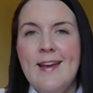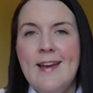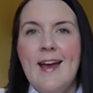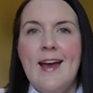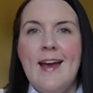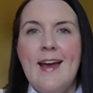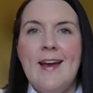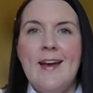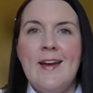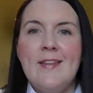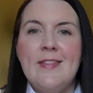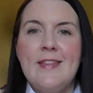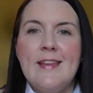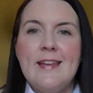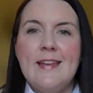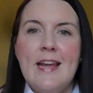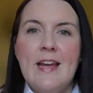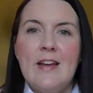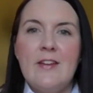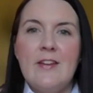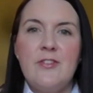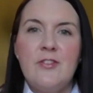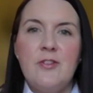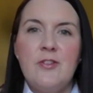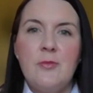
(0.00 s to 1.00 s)
The
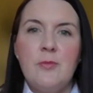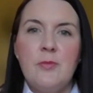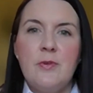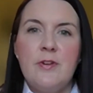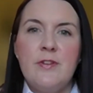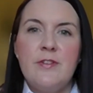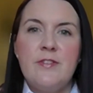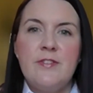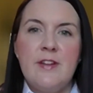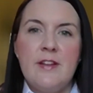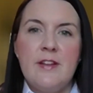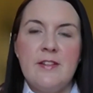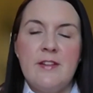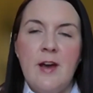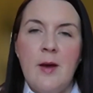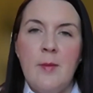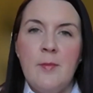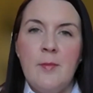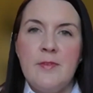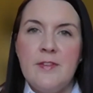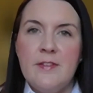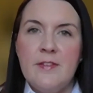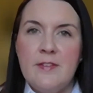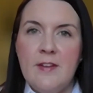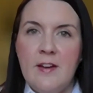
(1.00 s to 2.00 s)
next was St.
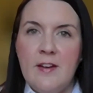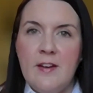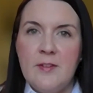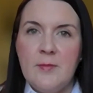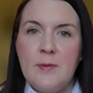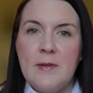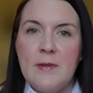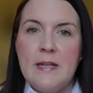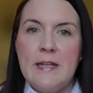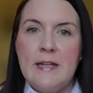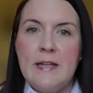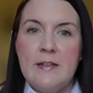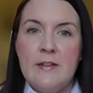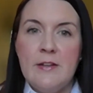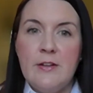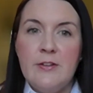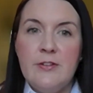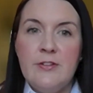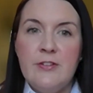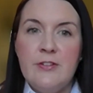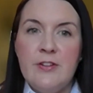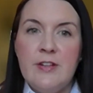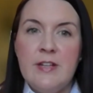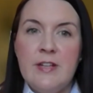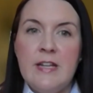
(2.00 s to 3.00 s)
Thomas's Hospital in
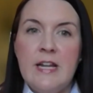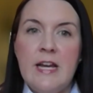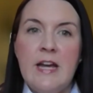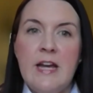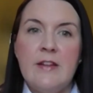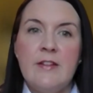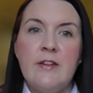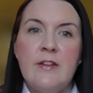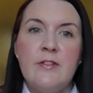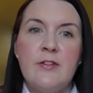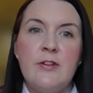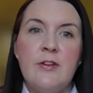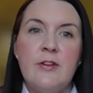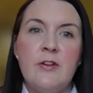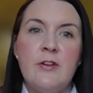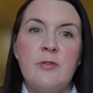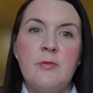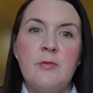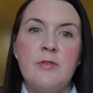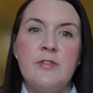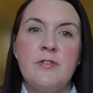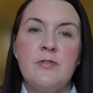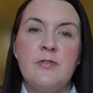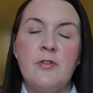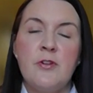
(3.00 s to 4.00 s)
London, and the third
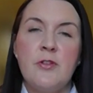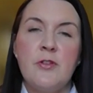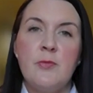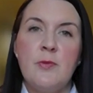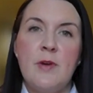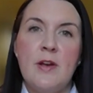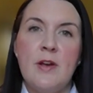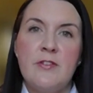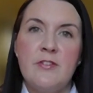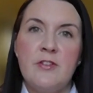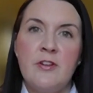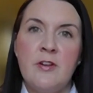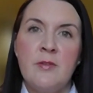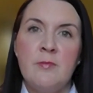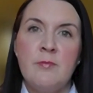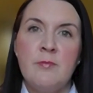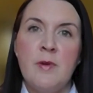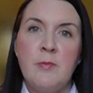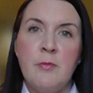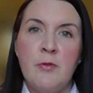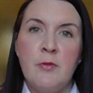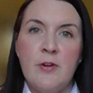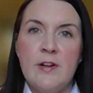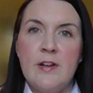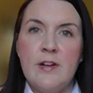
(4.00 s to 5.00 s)
was Northwestern
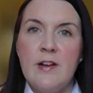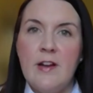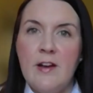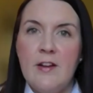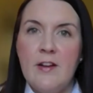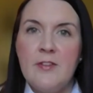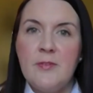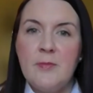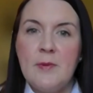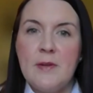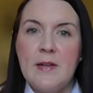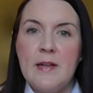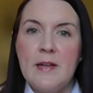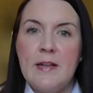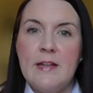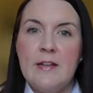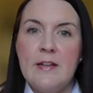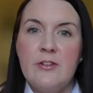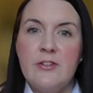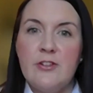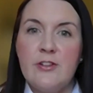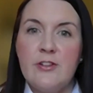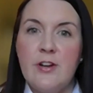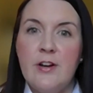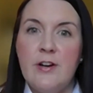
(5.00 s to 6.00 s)
Memorial Hospital
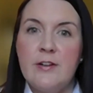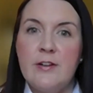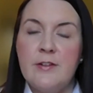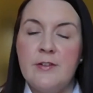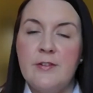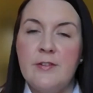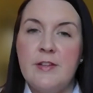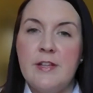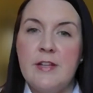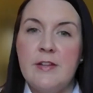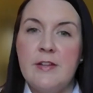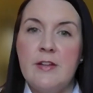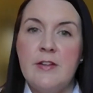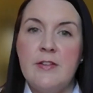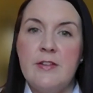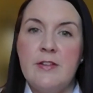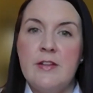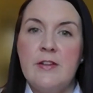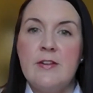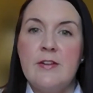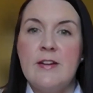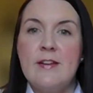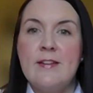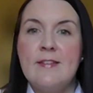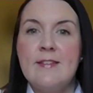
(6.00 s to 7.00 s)
in Chicago in the
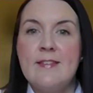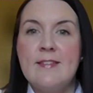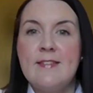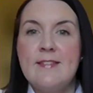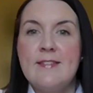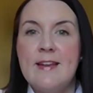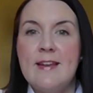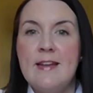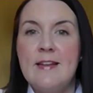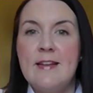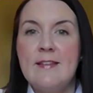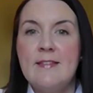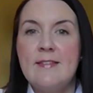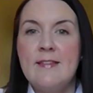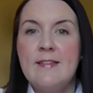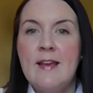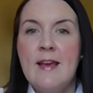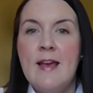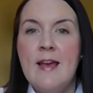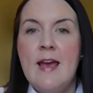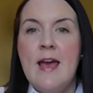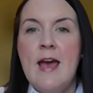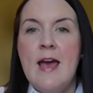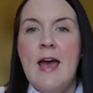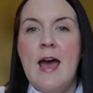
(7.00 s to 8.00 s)
United States.
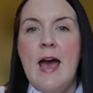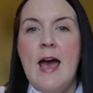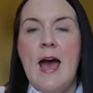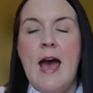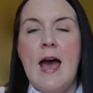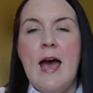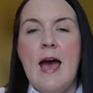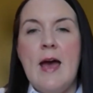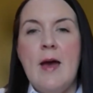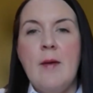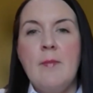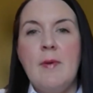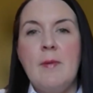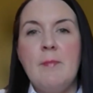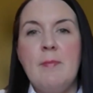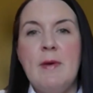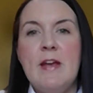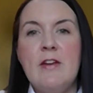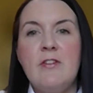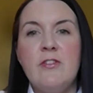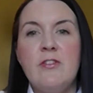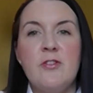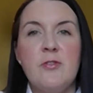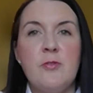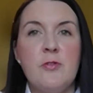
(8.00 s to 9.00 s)
And
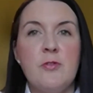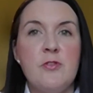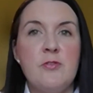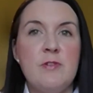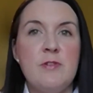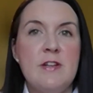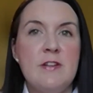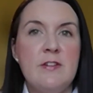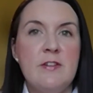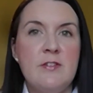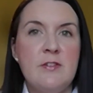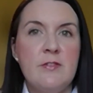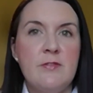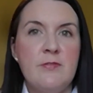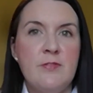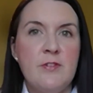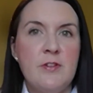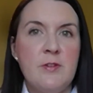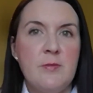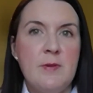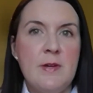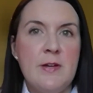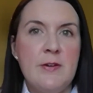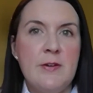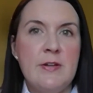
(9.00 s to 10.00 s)
patients were treated for
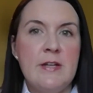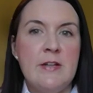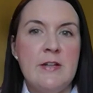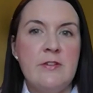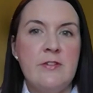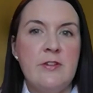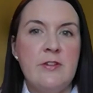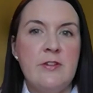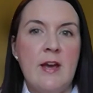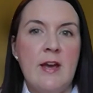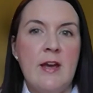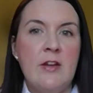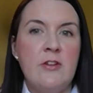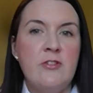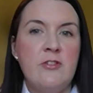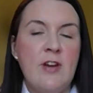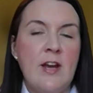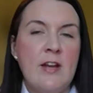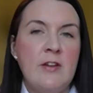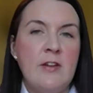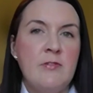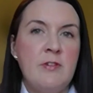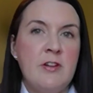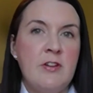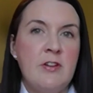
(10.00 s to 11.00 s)
the period
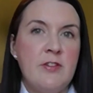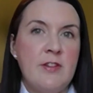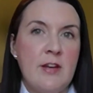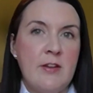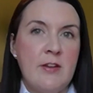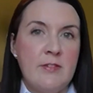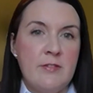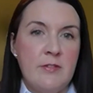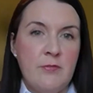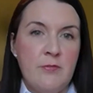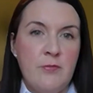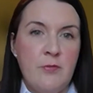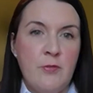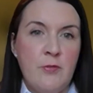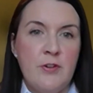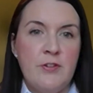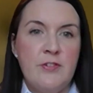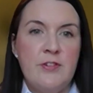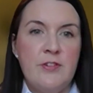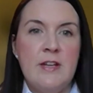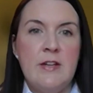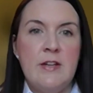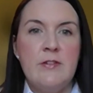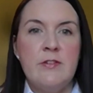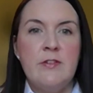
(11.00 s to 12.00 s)
January
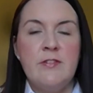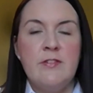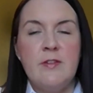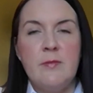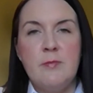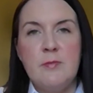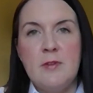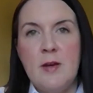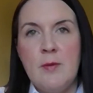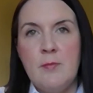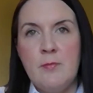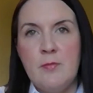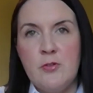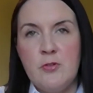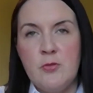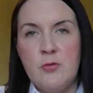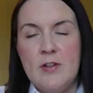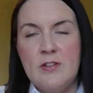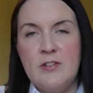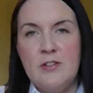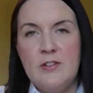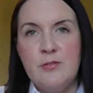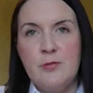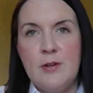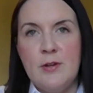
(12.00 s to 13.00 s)
2014 to September
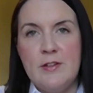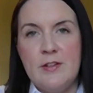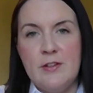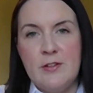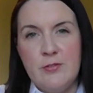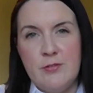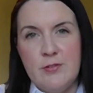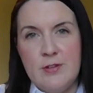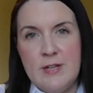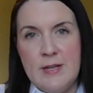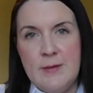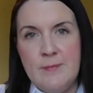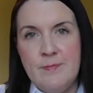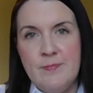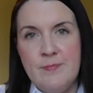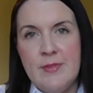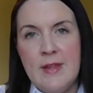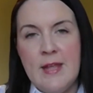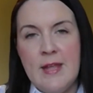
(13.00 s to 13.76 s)
2023.